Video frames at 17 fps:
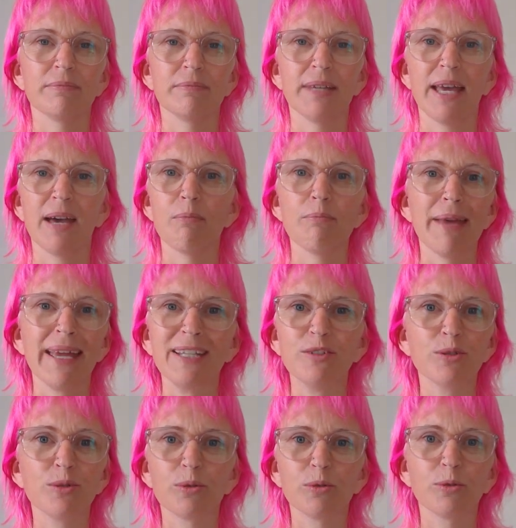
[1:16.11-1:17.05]

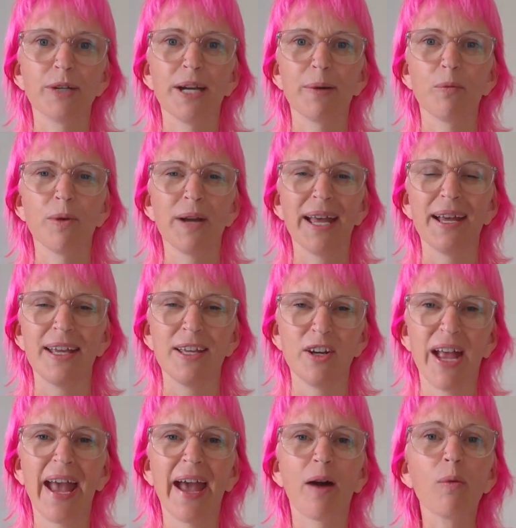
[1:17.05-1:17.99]
manual, or
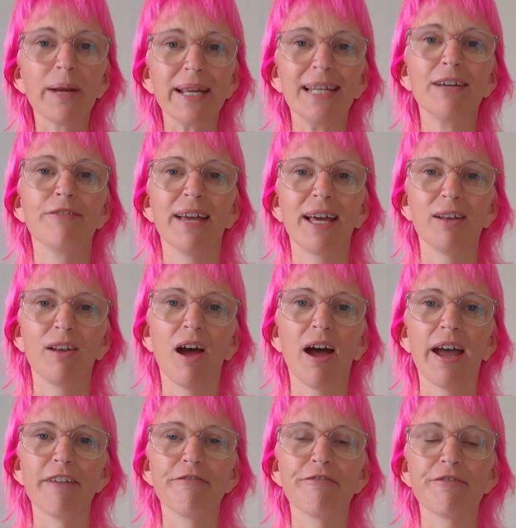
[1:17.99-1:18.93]
how we live our
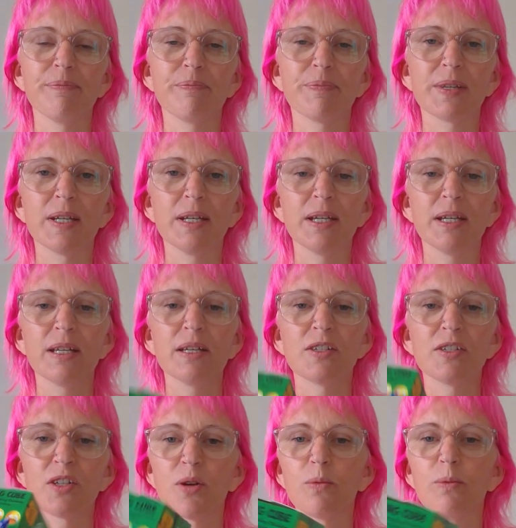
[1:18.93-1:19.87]
life.
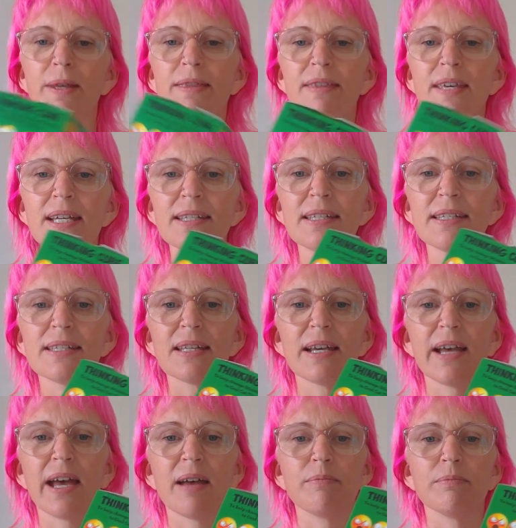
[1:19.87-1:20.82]
So with this
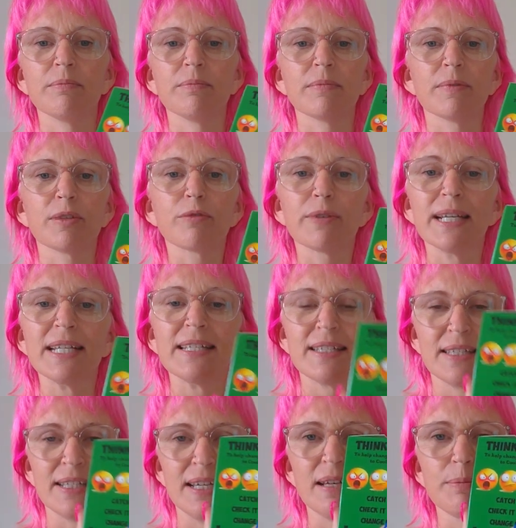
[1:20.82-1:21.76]
3
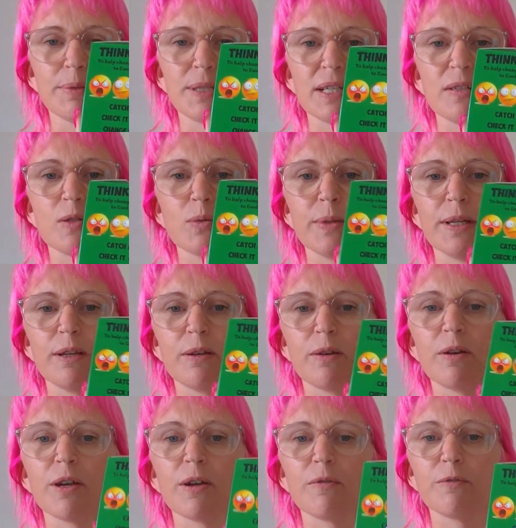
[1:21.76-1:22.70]
steps, as we
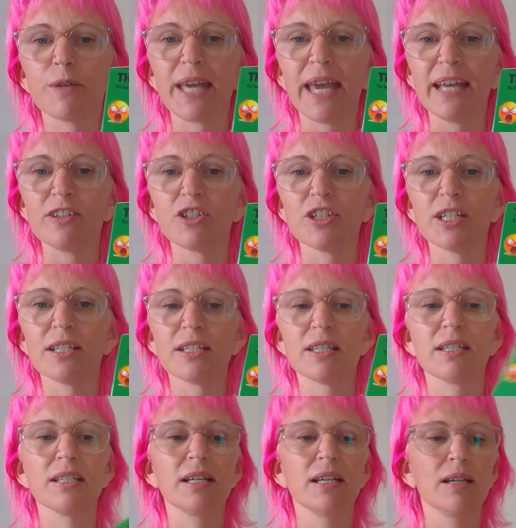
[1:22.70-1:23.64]
catch
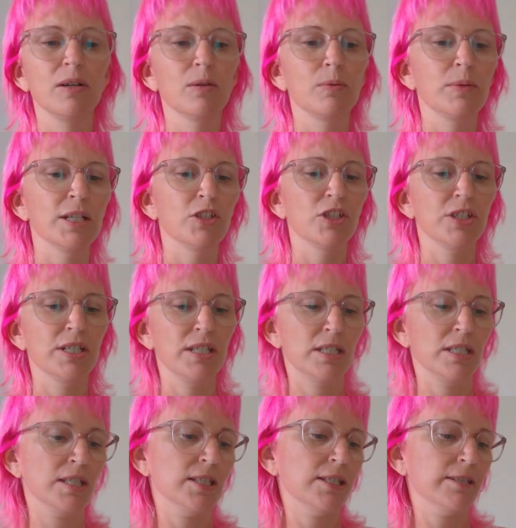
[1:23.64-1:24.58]
it, which
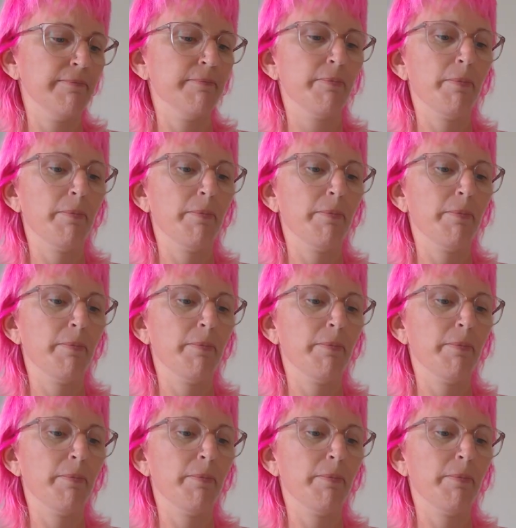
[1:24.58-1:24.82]
is